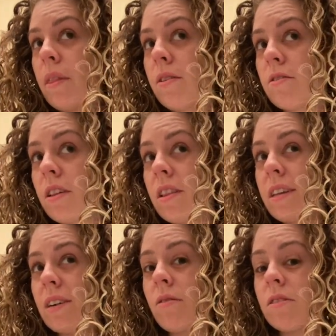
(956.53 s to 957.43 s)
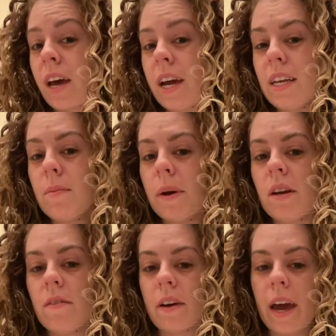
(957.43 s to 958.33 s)
There's a little tiny bit
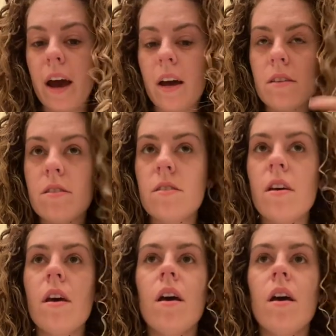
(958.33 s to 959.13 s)
of a cast,